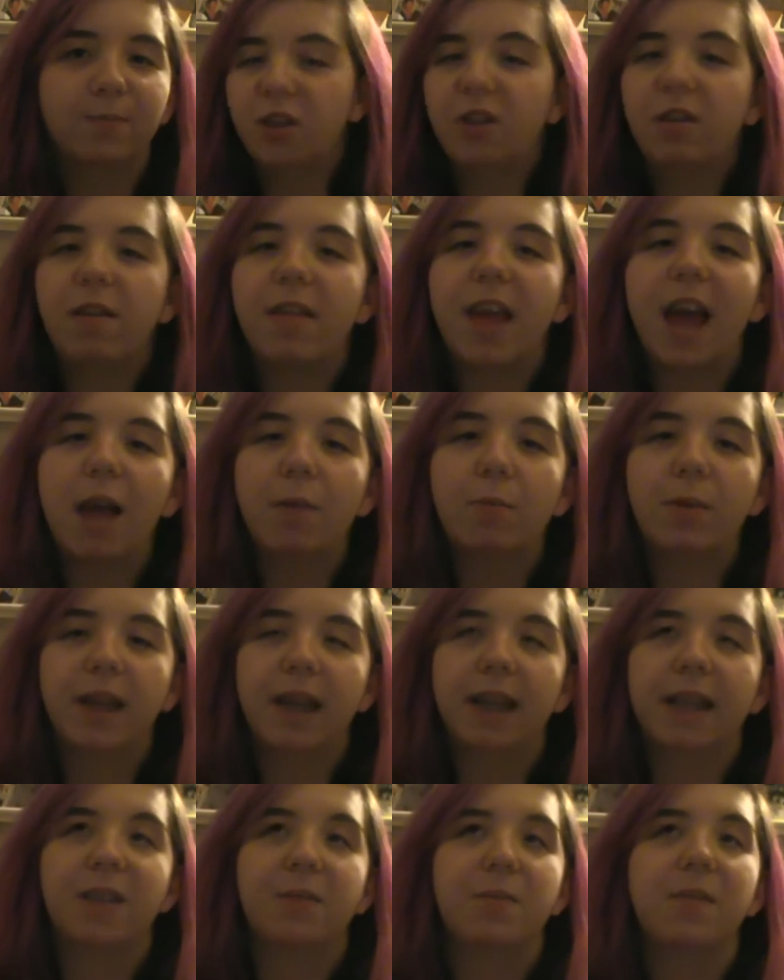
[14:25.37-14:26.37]
So that
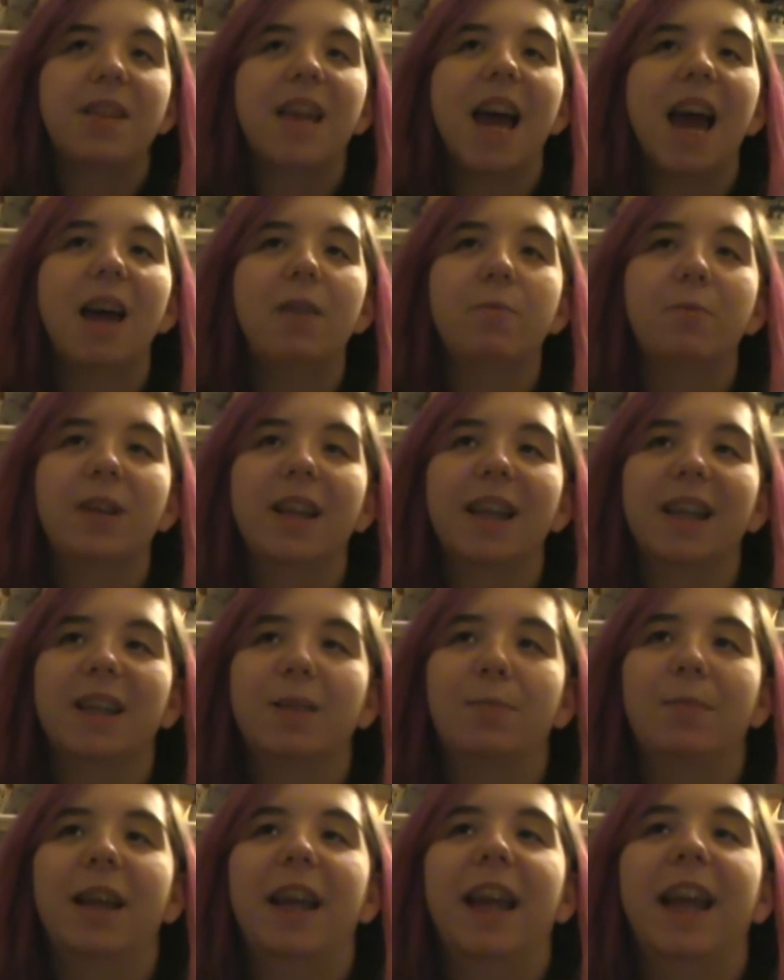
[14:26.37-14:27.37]
would
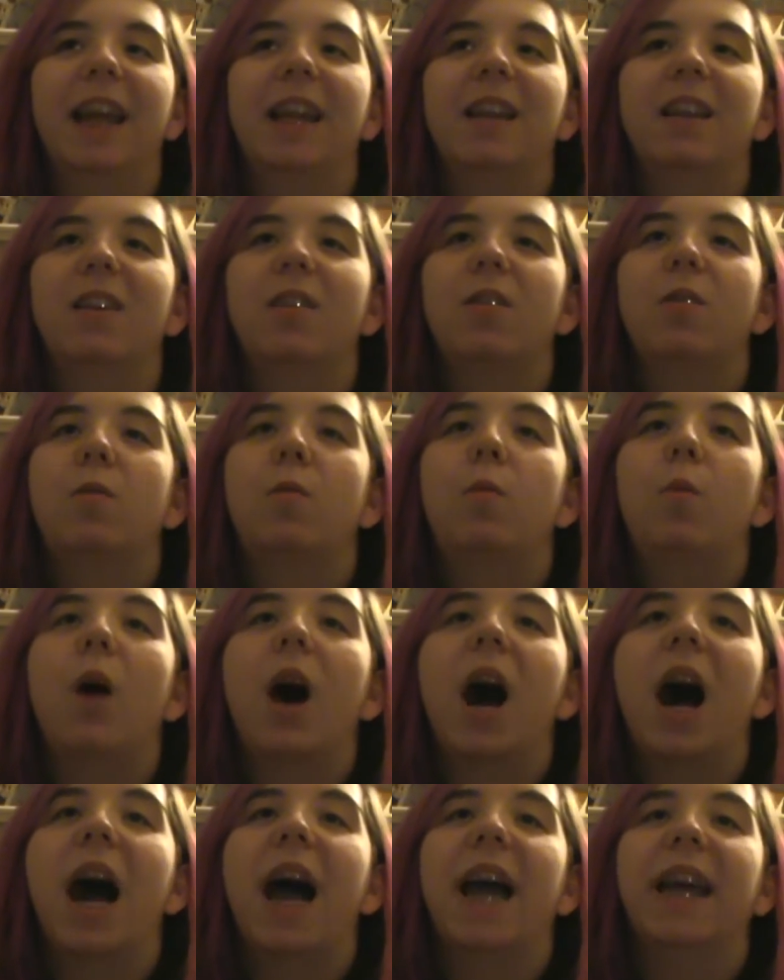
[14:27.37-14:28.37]
explain
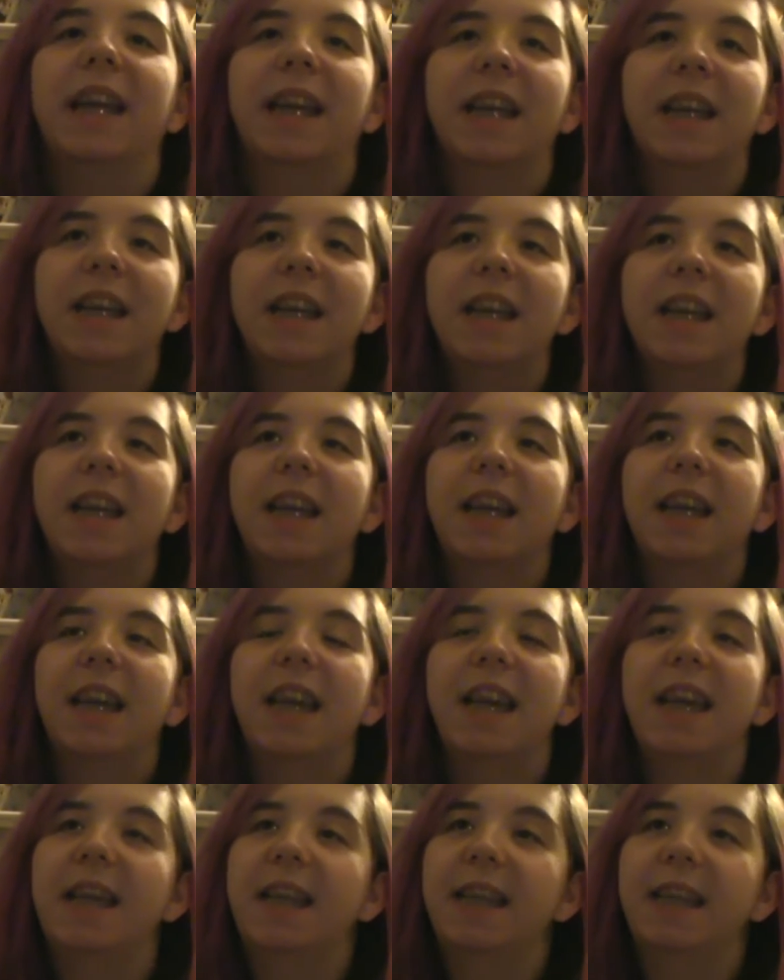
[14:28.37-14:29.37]
why
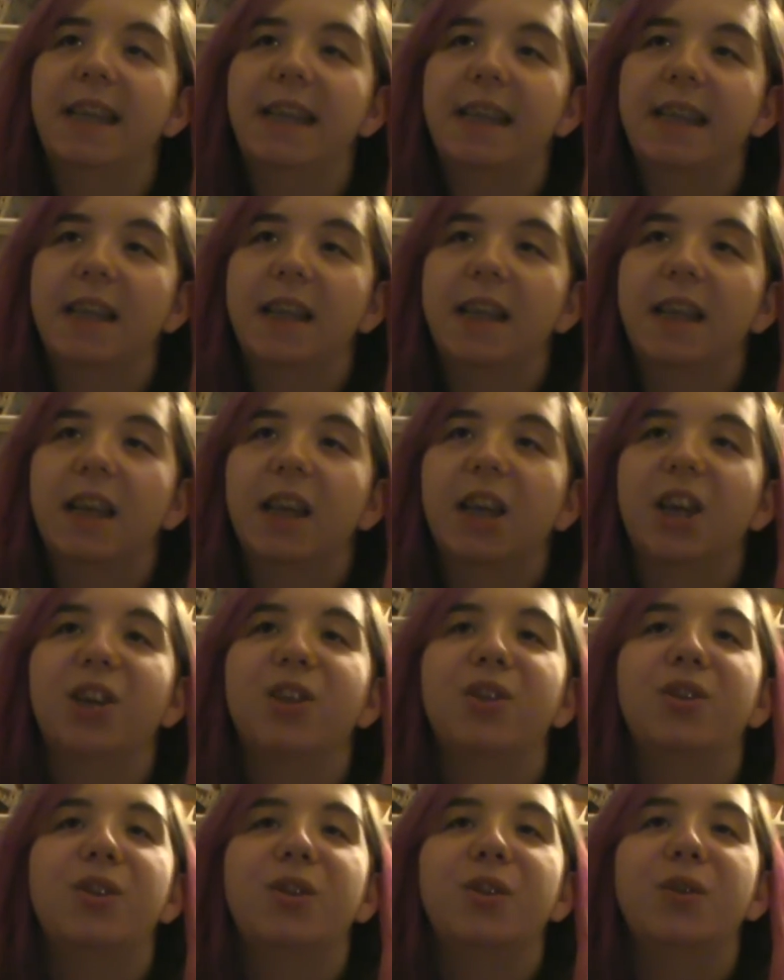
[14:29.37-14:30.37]
it
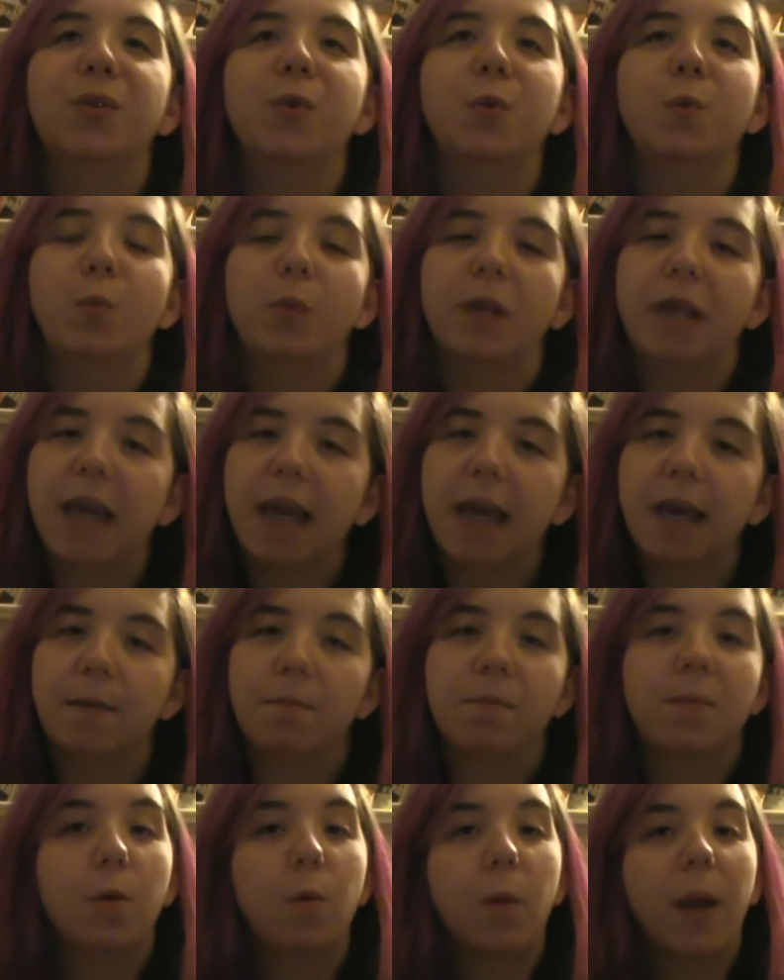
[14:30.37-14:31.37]
consumed
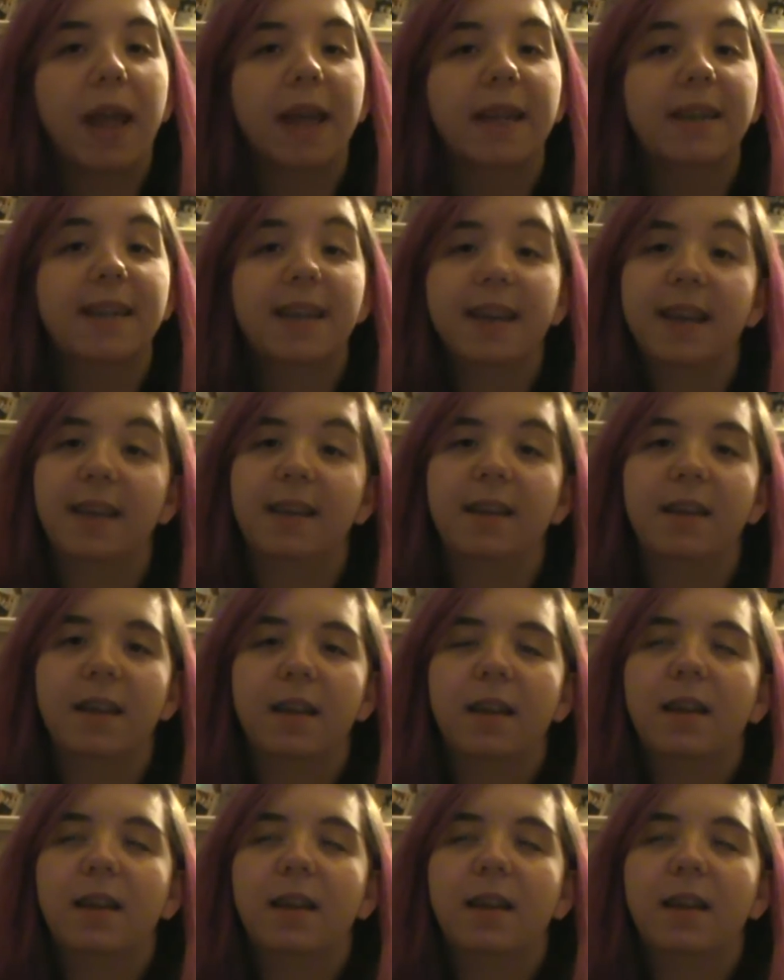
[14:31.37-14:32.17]
him the way it did.